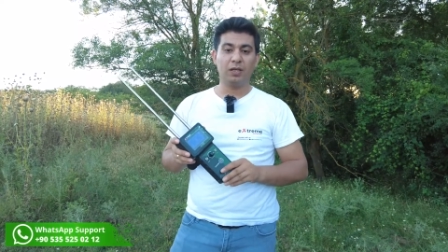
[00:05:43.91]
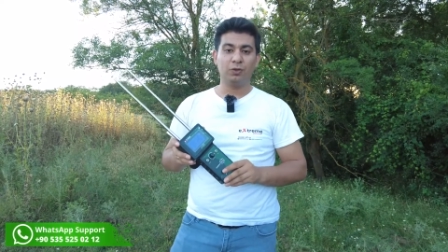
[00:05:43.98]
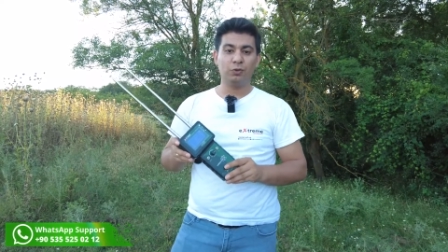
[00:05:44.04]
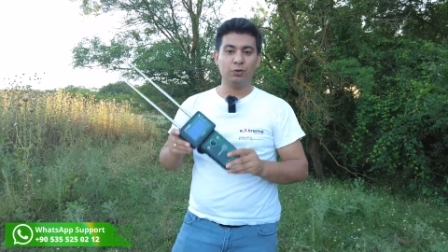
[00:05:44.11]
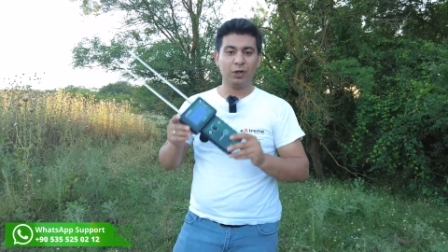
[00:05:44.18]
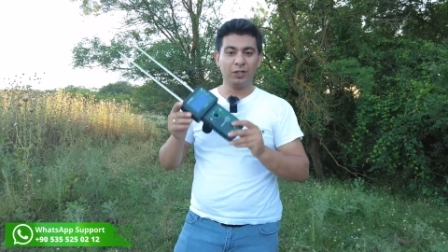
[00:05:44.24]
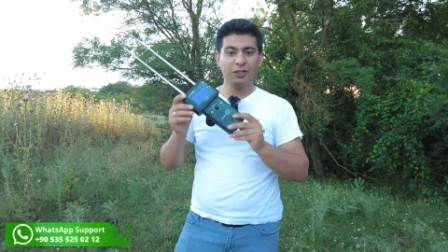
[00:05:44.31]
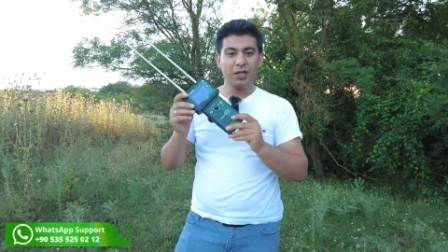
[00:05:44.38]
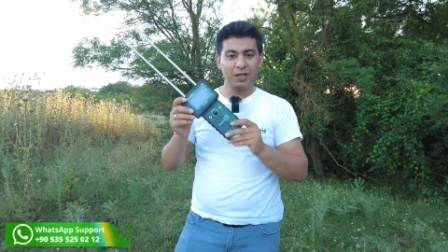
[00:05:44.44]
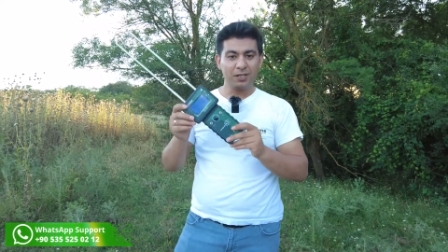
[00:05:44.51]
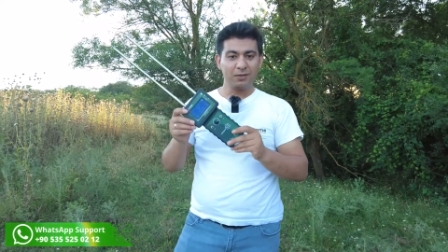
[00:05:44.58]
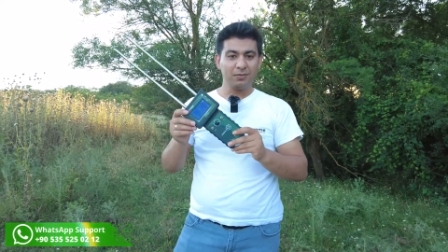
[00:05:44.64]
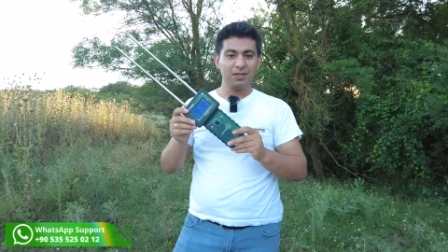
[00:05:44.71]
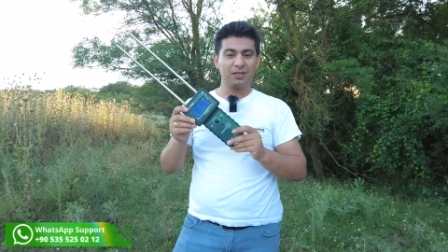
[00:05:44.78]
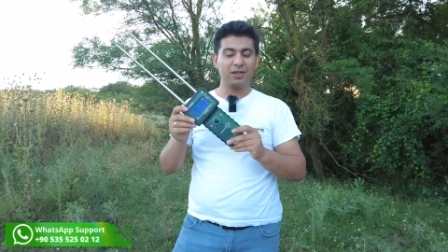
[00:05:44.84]
Our
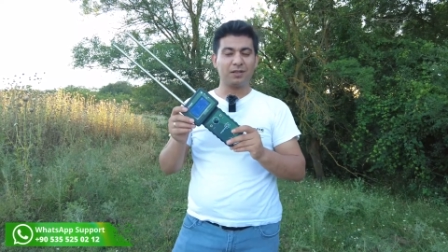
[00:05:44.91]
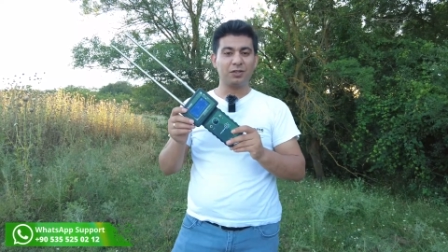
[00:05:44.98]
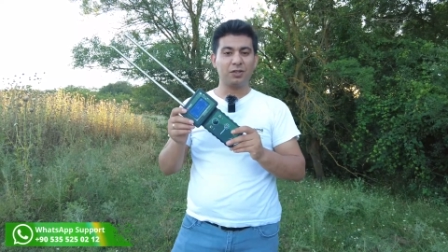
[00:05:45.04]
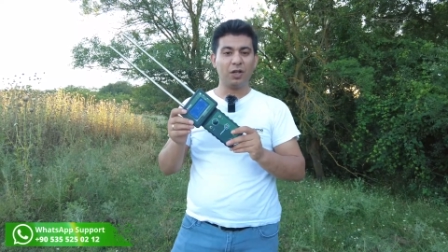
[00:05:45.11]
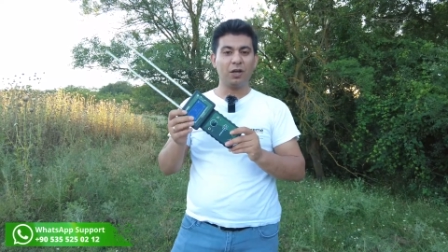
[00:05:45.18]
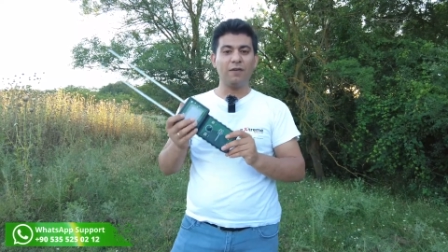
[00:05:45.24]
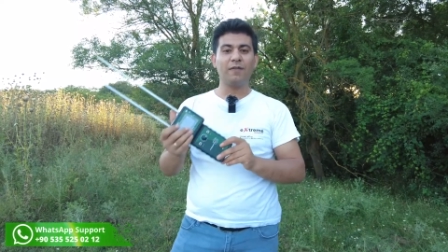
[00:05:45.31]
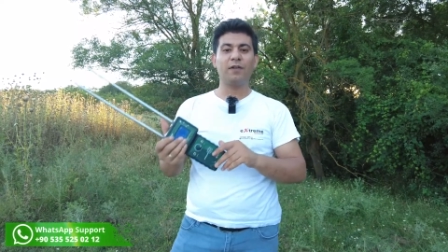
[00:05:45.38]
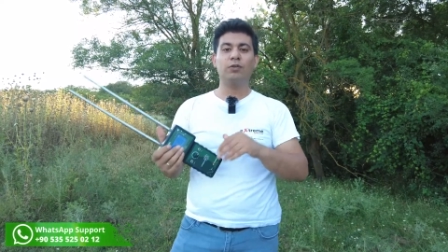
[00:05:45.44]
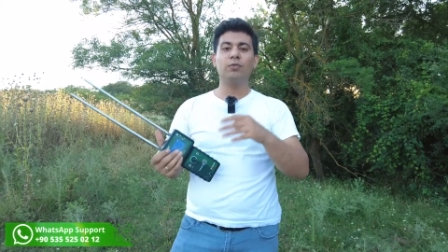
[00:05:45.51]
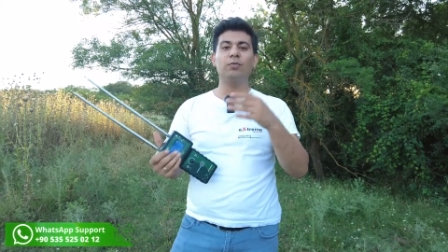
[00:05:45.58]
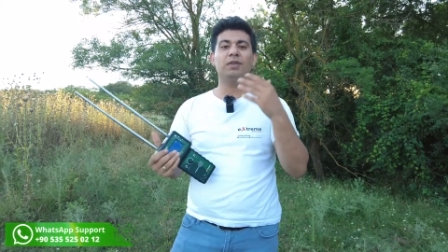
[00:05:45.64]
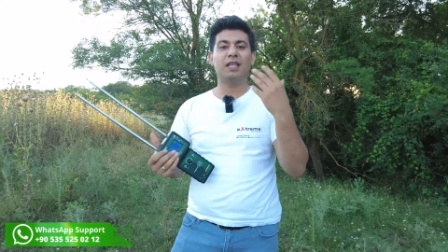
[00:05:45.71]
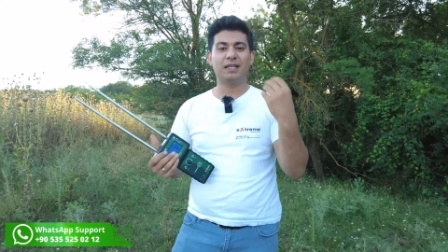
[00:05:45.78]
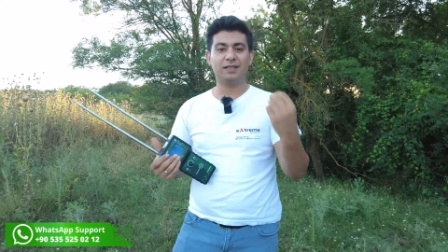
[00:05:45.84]
device is currently for
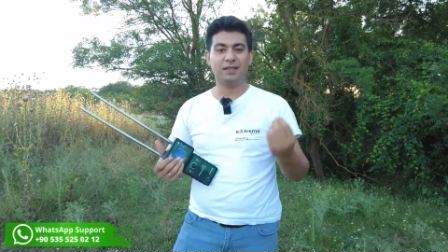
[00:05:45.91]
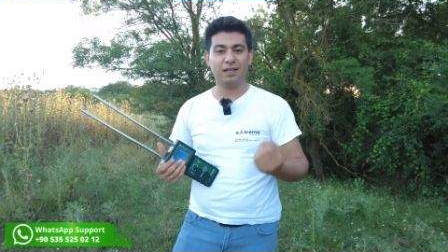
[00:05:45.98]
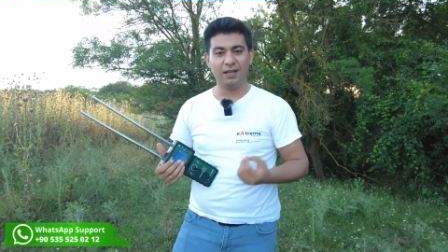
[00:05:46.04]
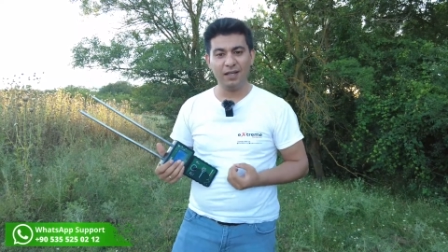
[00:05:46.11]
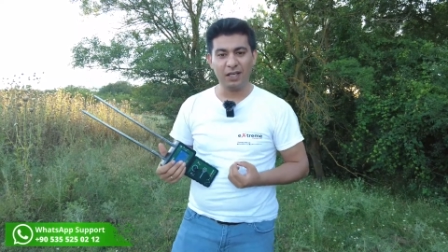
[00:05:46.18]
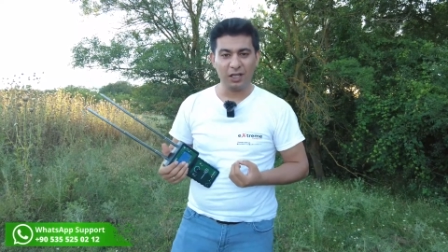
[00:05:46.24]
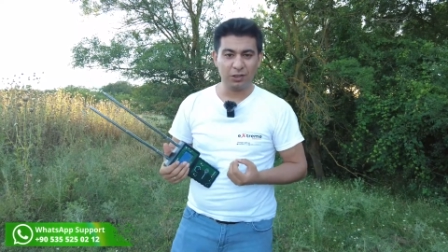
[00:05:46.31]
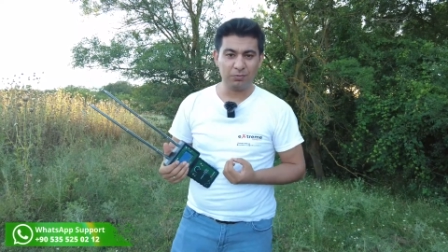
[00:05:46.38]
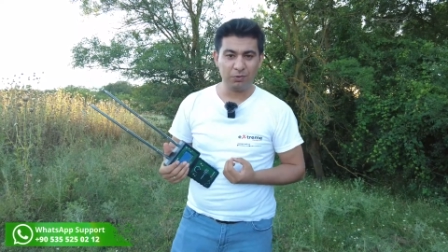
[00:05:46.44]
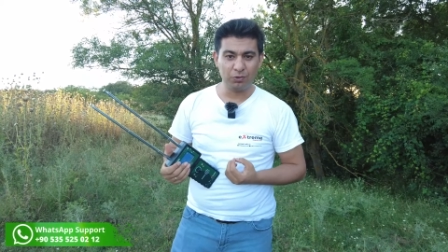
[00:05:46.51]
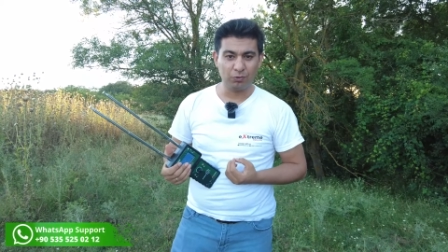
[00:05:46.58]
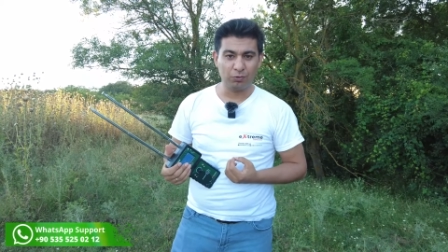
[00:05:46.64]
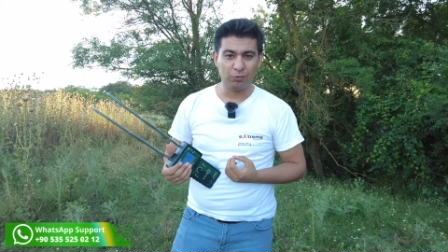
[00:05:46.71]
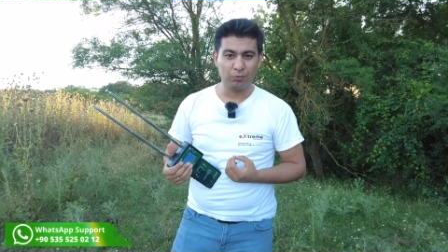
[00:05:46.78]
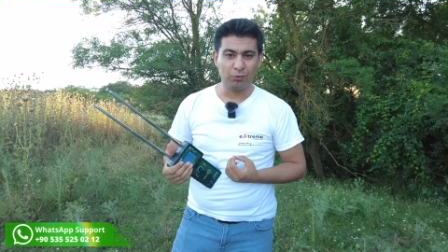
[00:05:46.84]
sale and has passed
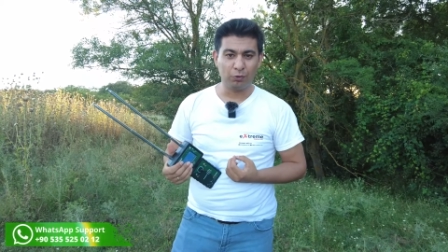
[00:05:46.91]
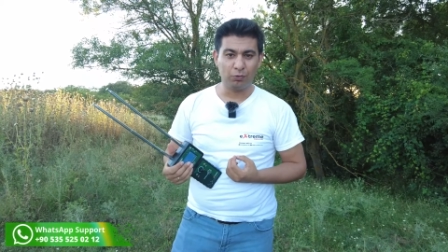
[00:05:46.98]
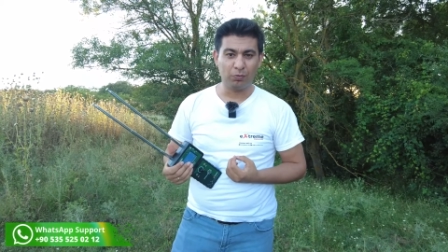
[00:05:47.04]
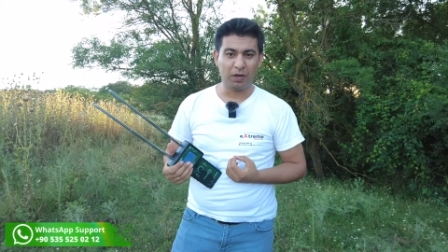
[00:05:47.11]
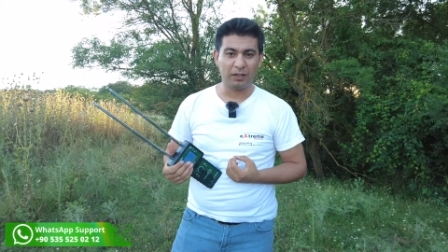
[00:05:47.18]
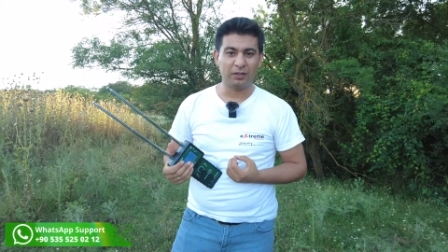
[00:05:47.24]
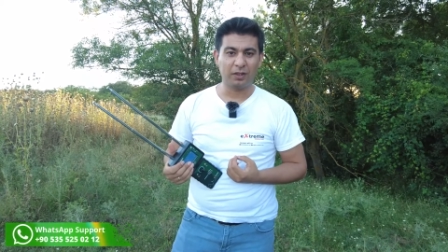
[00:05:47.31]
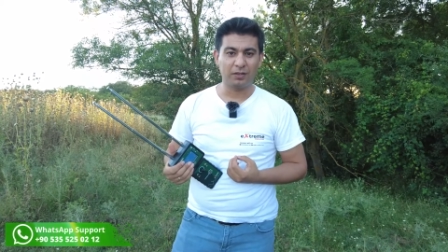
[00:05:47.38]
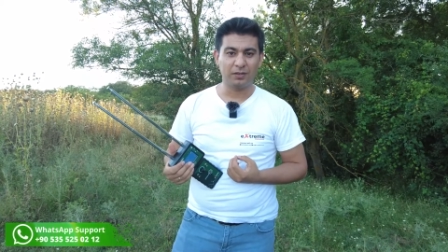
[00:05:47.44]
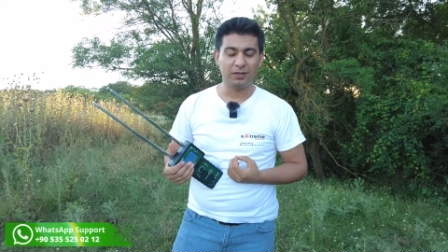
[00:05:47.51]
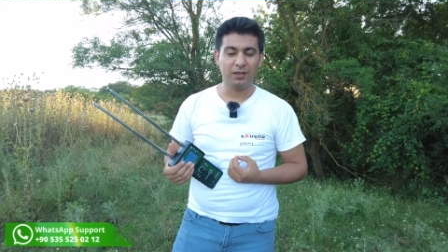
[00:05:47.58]
all its tests.